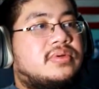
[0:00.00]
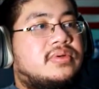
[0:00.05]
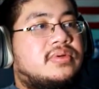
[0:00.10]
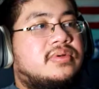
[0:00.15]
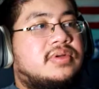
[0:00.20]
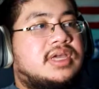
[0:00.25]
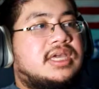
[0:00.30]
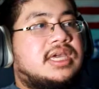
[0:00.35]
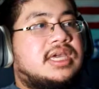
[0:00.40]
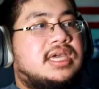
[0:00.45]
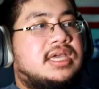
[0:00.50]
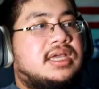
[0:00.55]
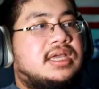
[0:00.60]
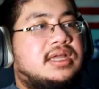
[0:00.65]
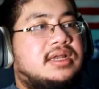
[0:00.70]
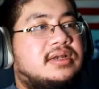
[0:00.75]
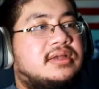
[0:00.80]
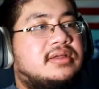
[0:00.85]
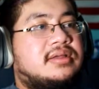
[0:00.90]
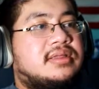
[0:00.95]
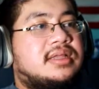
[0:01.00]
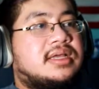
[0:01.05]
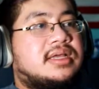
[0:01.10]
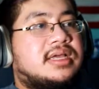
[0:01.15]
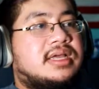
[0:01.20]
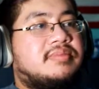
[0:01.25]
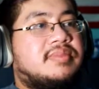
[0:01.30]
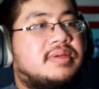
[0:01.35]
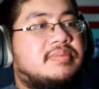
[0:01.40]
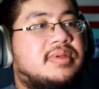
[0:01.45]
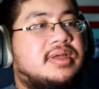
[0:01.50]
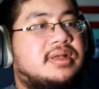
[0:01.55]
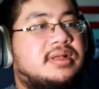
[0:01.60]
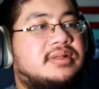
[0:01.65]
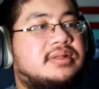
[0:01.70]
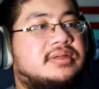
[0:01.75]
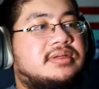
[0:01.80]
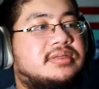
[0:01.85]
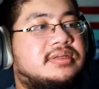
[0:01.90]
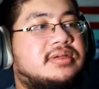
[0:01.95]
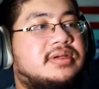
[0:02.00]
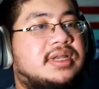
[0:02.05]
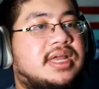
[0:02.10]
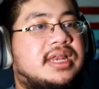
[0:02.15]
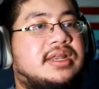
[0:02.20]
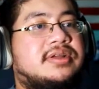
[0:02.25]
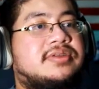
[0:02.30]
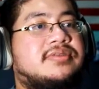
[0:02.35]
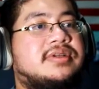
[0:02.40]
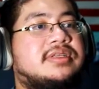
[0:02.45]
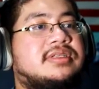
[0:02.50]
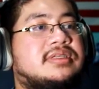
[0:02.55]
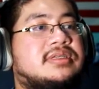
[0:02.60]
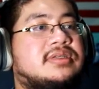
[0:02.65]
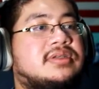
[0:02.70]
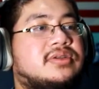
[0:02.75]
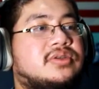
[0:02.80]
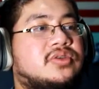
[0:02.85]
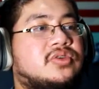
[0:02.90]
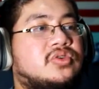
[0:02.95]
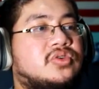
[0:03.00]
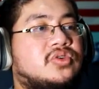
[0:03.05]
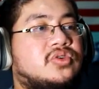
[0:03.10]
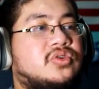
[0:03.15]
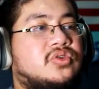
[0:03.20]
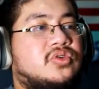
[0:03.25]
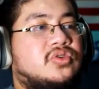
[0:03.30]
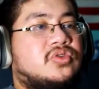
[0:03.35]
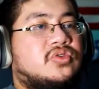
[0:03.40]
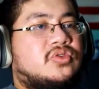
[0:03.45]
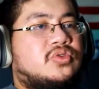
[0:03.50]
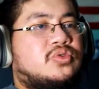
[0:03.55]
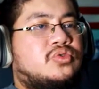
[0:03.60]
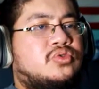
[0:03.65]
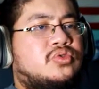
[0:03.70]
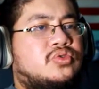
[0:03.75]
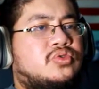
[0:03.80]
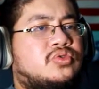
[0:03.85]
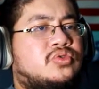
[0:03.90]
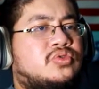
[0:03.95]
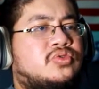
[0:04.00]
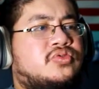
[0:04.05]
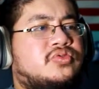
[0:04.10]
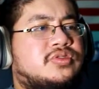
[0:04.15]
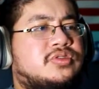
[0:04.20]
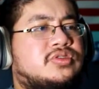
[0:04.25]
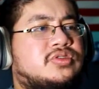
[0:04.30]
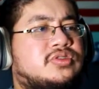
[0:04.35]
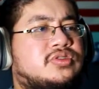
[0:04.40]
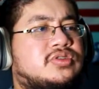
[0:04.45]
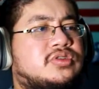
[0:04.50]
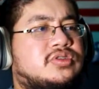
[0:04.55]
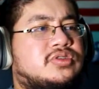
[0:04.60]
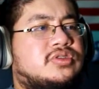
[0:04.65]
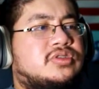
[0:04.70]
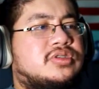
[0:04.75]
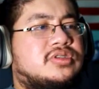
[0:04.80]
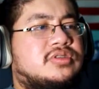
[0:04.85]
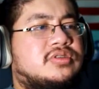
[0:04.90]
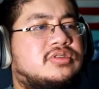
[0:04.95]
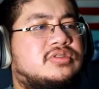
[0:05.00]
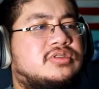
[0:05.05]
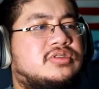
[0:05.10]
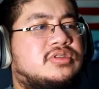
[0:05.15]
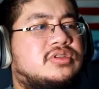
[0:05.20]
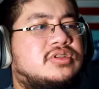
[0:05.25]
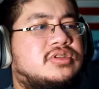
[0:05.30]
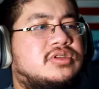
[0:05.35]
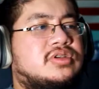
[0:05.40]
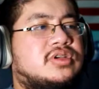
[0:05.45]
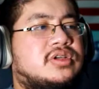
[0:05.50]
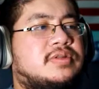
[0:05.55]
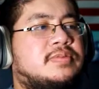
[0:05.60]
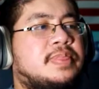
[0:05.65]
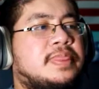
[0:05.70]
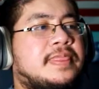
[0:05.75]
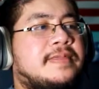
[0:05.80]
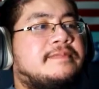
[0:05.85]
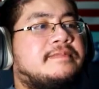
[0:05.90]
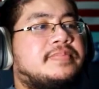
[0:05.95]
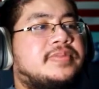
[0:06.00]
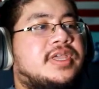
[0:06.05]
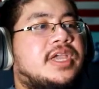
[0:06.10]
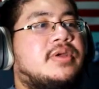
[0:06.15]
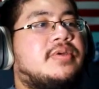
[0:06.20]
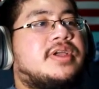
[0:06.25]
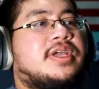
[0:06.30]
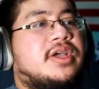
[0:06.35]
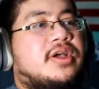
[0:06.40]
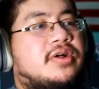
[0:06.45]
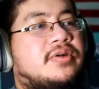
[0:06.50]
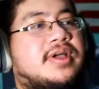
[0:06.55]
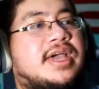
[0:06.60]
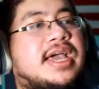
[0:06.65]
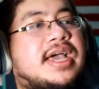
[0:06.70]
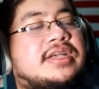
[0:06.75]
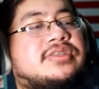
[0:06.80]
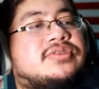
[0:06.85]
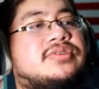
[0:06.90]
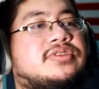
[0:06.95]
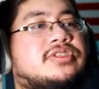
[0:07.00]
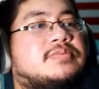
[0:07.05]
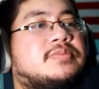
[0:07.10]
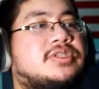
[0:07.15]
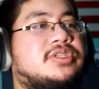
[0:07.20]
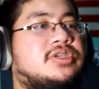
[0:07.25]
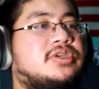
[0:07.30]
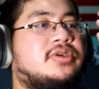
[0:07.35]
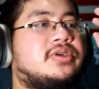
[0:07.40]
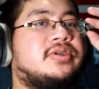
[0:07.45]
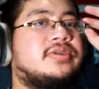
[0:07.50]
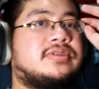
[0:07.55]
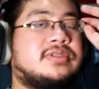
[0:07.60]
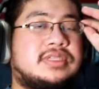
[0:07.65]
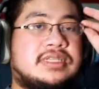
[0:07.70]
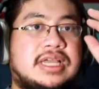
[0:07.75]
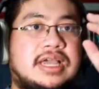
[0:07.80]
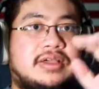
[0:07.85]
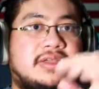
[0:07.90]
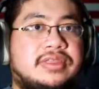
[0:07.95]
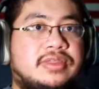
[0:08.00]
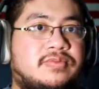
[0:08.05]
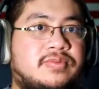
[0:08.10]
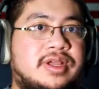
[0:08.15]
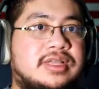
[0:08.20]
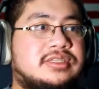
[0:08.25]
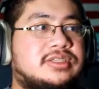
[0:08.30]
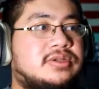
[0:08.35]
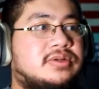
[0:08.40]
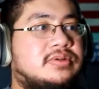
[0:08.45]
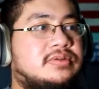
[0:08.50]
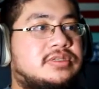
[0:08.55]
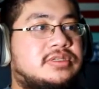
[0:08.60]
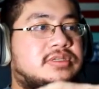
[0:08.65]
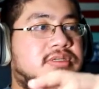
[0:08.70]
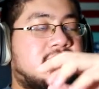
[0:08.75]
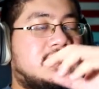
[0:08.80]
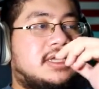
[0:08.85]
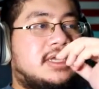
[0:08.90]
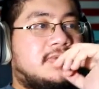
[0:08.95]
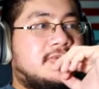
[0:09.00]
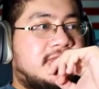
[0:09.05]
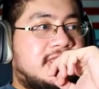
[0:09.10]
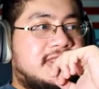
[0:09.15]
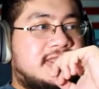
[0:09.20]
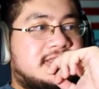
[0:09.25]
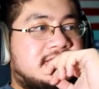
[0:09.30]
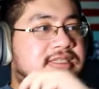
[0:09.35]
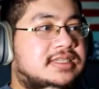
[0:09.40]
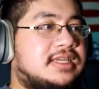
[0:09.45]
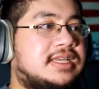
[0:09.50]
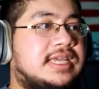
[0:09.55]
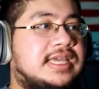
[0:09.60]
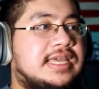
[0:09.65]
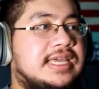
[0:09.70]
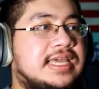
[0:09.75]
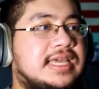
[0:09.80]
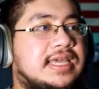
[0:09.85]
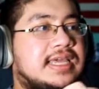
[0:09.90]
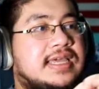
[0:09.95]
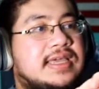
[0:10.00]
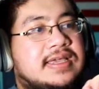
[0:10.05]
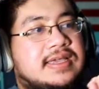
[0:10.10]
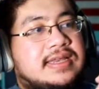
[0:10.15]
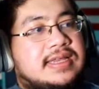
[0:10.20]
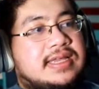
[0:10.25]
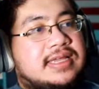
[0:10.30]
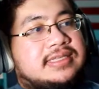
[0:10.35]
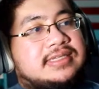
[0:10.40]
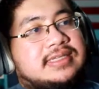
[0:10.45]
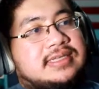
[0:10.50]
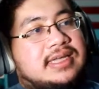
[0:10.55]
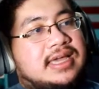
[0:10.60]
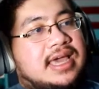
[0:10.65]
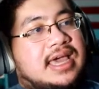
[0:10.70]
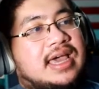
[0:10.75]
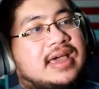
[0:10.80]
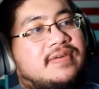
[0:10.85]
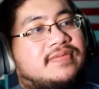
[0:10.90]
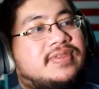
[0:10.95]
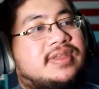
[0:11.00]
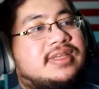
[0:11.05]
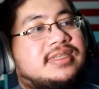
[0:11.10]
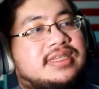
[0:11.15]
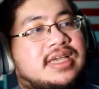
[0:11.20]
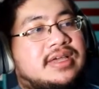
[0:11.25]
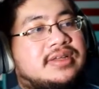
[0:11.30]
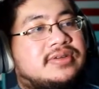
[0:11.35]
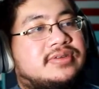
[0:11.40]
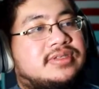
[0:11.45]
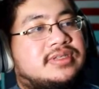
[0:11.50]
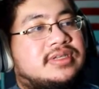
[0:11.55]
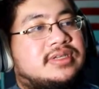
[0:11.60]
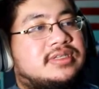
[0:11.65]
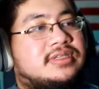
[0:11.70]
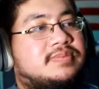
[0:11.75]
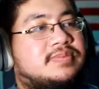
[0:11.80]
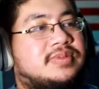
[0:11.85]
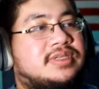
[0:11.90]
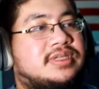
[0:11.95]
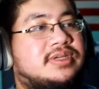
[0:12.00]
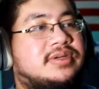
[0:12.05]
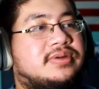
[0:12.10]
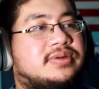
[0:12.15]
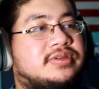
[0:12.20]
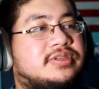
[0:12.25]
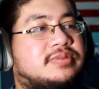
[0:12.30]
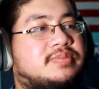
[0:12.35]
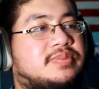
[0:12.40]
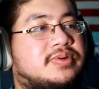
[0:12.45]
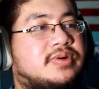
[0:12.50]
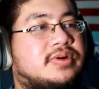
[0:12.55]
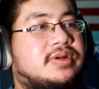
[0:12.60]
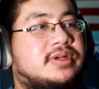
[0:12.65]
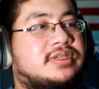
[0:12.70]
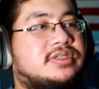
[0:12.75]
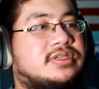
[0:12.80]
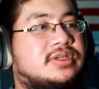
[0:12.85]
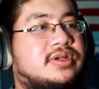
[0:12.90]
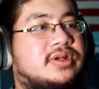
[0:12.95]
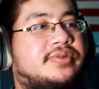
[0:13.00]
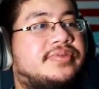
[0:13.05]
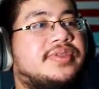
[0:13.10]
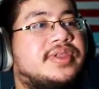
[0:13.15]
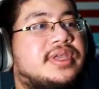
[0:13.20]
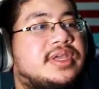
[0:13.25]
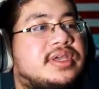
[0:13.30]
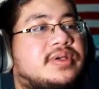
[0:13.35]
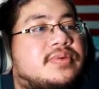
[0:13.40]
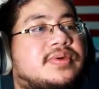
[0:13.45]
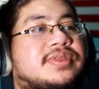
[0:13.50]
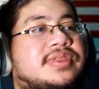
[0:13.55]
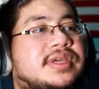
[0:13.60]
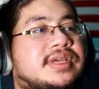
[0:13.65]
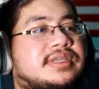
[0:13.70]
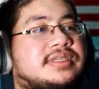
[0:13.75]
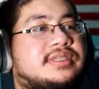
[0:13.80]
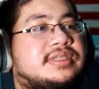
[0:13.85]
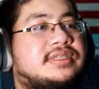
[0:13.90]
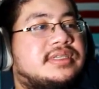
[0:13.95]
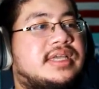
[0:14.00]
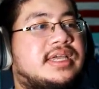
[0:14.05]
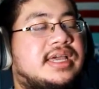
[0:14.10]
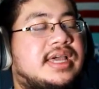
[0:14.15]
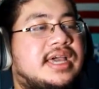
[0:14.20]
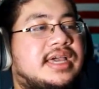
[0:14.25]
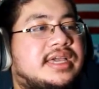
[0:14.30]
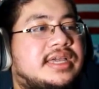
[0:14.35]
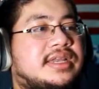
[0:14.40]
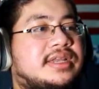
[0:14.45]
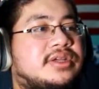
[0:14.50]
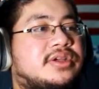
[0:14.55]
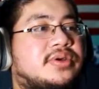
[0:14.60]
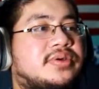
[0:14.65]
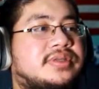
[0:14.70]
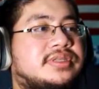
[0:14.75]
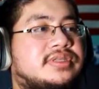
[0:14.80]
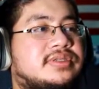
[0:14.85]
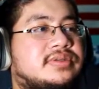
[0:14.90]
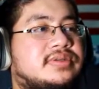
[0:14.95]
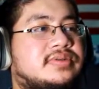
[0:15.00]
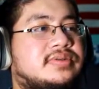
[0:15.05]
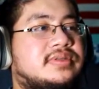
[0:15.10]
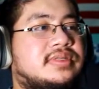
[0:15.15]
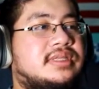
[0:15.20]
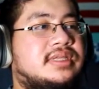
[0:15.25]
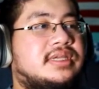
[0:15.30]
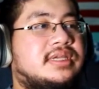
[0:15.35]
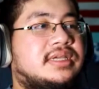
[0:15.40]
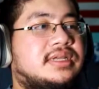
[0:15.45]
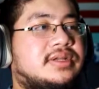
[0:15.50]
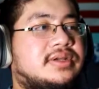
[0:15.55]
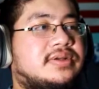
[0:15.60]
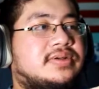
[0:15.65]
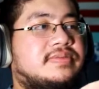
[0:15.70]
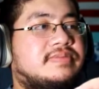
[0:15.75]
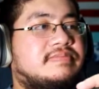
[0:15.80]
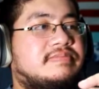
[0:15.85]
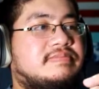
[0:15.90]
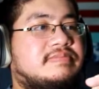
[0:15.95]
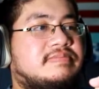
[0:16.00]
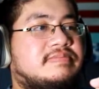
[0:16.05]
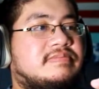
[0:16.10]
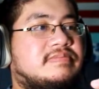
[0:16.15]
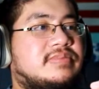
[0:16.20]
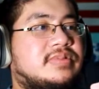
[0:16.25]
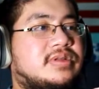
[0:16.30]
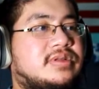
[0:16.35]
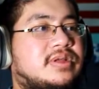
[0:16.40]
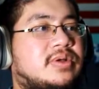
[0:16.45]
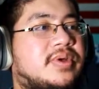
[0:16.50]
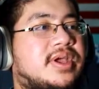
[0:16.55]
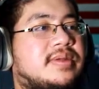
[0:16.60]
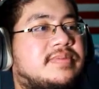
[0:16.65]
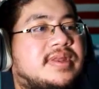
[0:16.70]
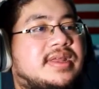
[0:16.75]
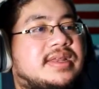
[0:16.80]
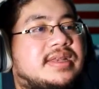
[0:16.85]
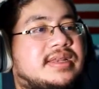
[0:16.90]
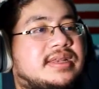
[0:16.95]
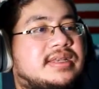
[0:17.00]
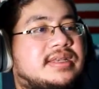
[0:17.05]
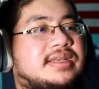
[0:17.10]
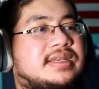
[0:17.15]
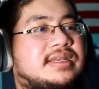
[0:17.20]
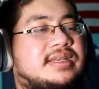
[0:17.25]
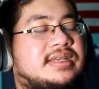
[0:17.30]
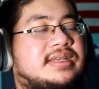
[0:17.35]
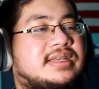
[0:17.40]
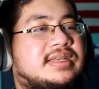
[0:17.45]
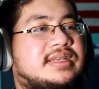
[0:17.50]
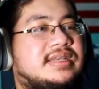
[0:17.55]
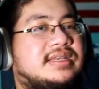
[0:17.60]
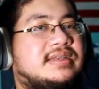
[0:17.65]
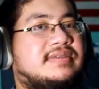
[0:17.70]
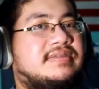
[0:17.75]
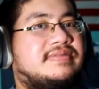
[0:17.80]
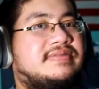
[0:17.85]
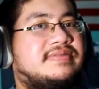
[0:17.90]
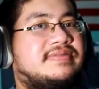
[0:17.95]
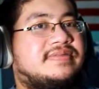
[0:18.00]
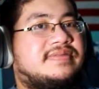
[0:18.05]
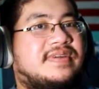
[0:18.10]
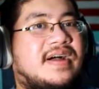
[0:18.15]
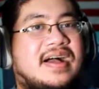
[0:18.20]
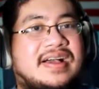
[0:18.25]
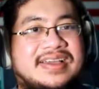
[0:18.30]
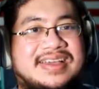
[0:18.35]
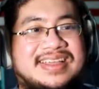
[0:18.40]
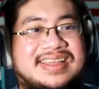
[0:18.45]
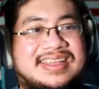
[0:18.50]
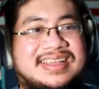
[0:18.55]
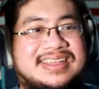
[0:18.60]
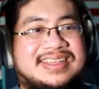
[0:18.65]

Okay. No, that combat medic looks good. And increase. Ooh, this is looks this looks good. Here we go. Hazardous materials. Now the red zones within the city. You need to have these hazardous materials perks. So with this, I can go into, you know... Oh, wait a minute. Fuck.